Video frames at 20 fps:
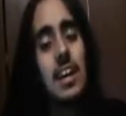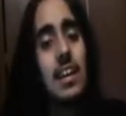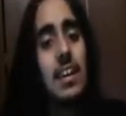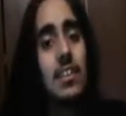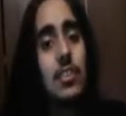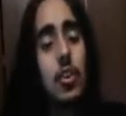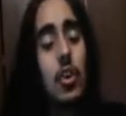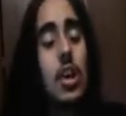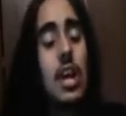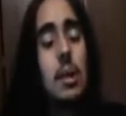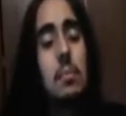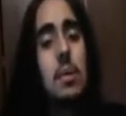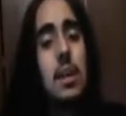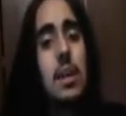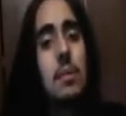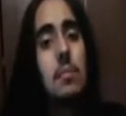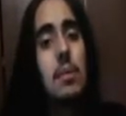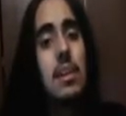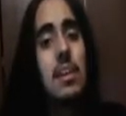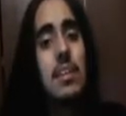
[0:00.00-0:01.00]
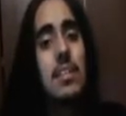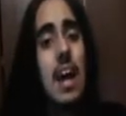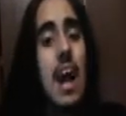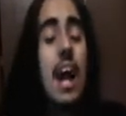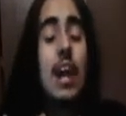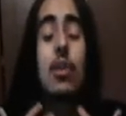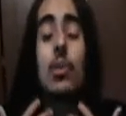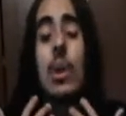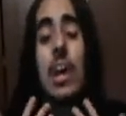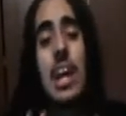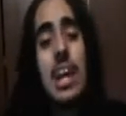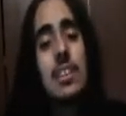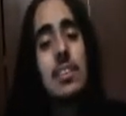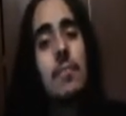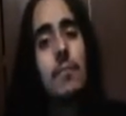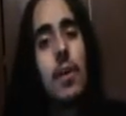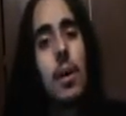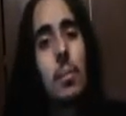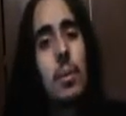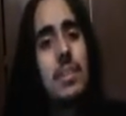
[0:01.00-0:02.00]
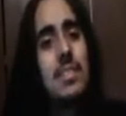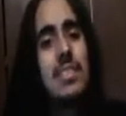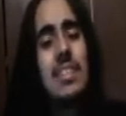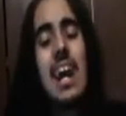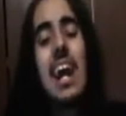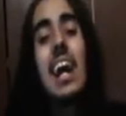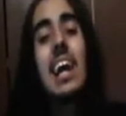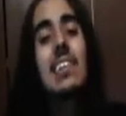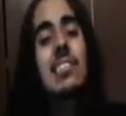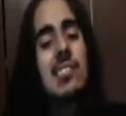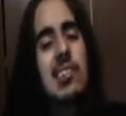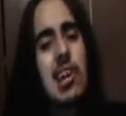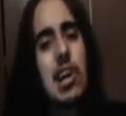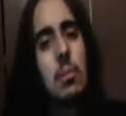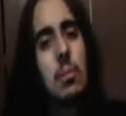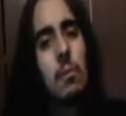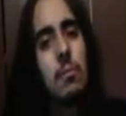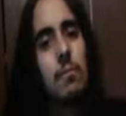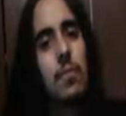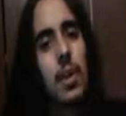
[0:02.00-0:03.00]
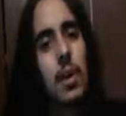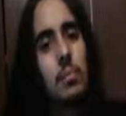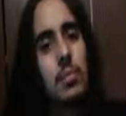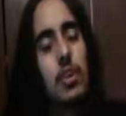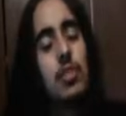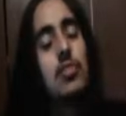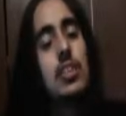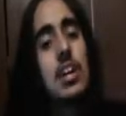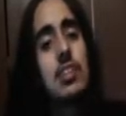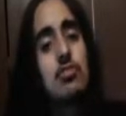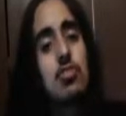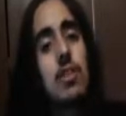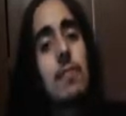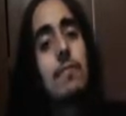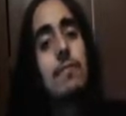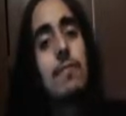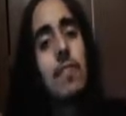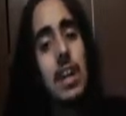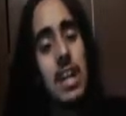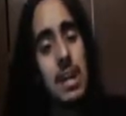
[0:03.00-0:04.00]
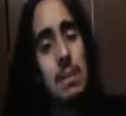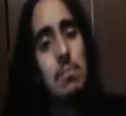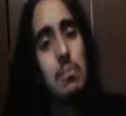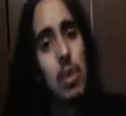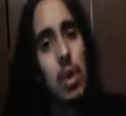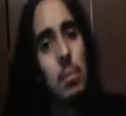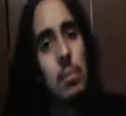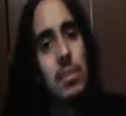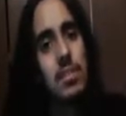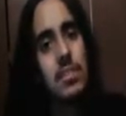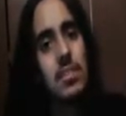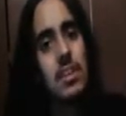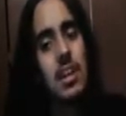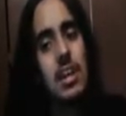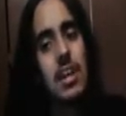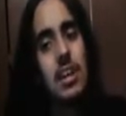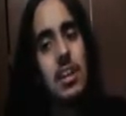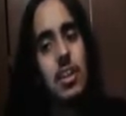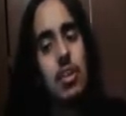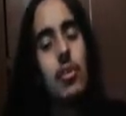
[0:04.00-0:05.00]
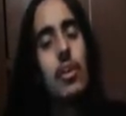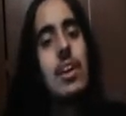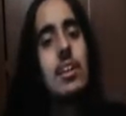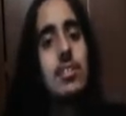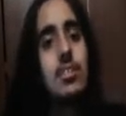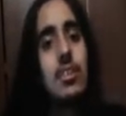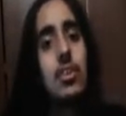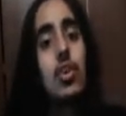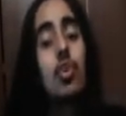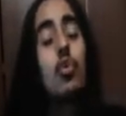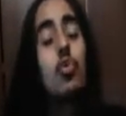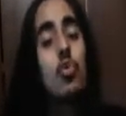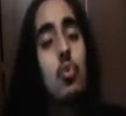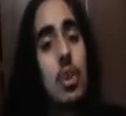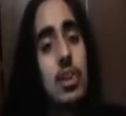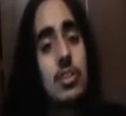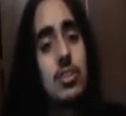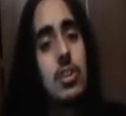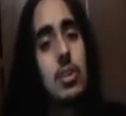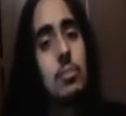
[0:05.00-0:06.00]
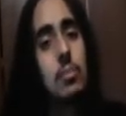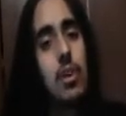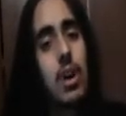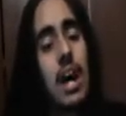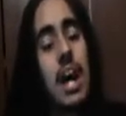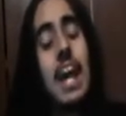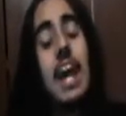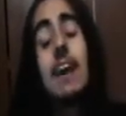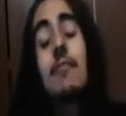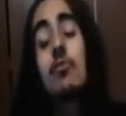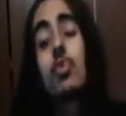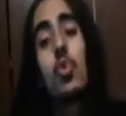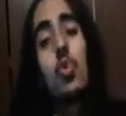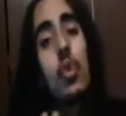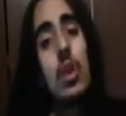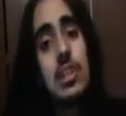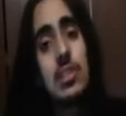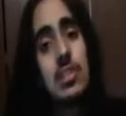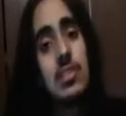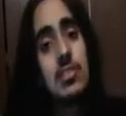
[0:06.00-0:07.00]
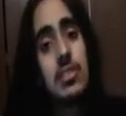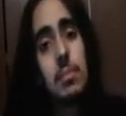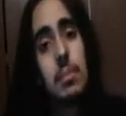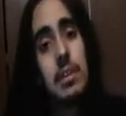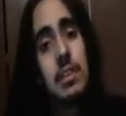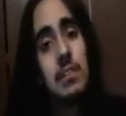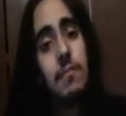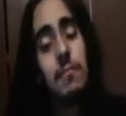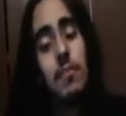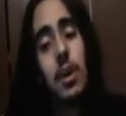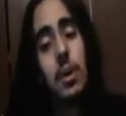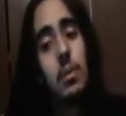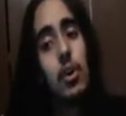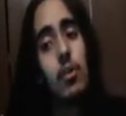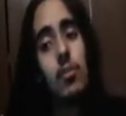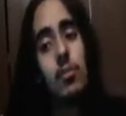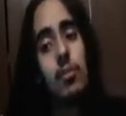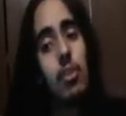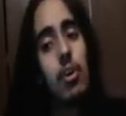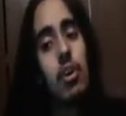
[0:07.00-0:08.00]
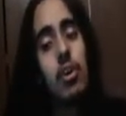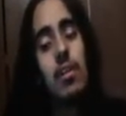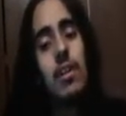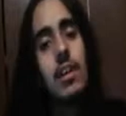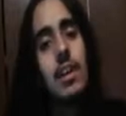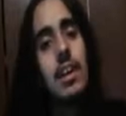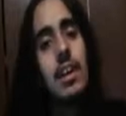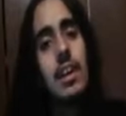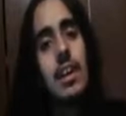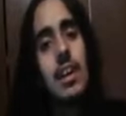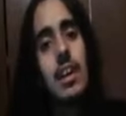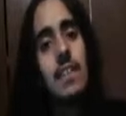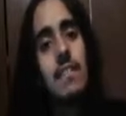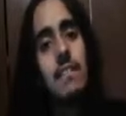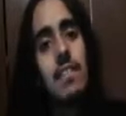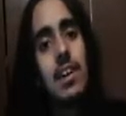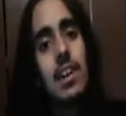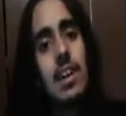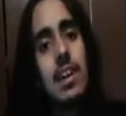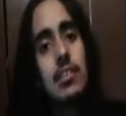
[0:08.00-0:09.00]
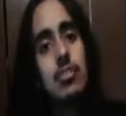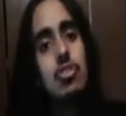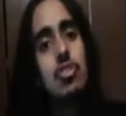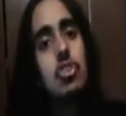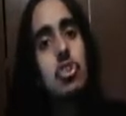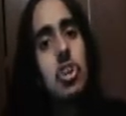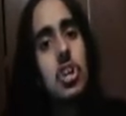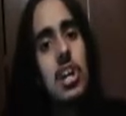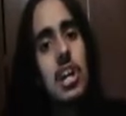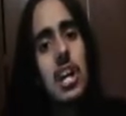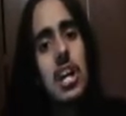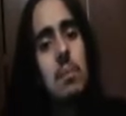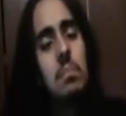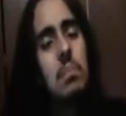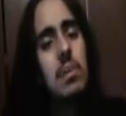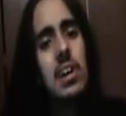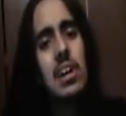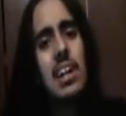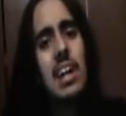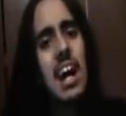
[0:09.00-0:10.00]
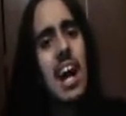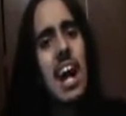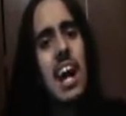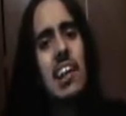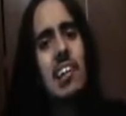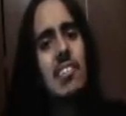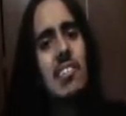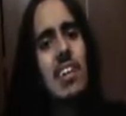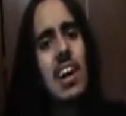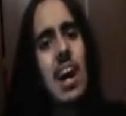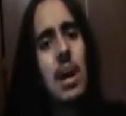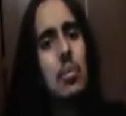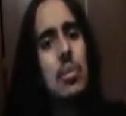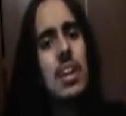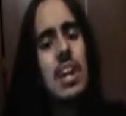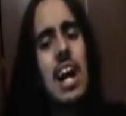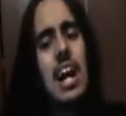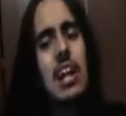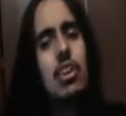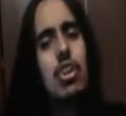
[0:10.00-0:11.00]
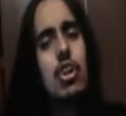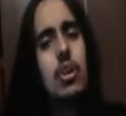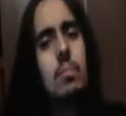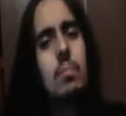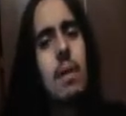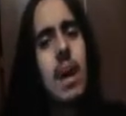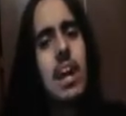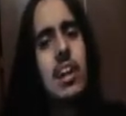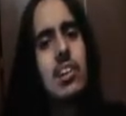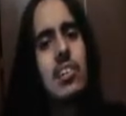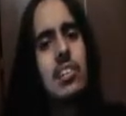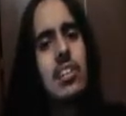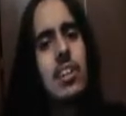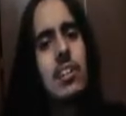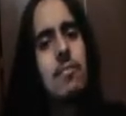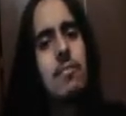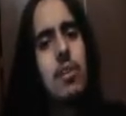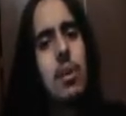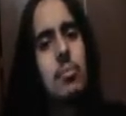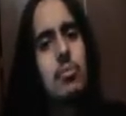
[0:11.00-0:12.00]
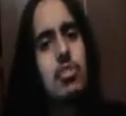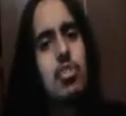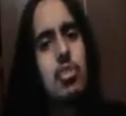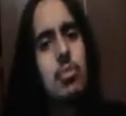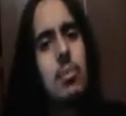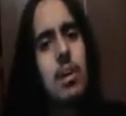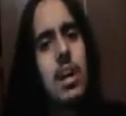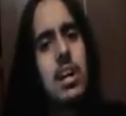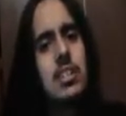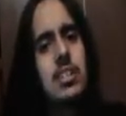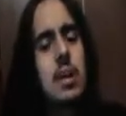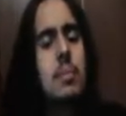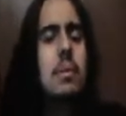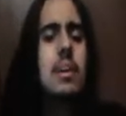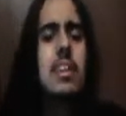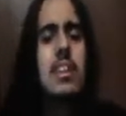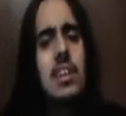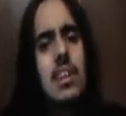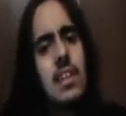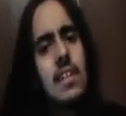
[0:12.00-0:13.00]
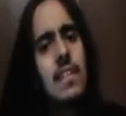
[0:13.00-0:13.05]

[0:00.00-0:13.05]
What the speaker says: don't hate me because I don't hate the film. It's not a terrible film. There's actually funny moments. There is questionable. I have questions about the film overall, but it's good. But I would not look back on this film too much. I mean,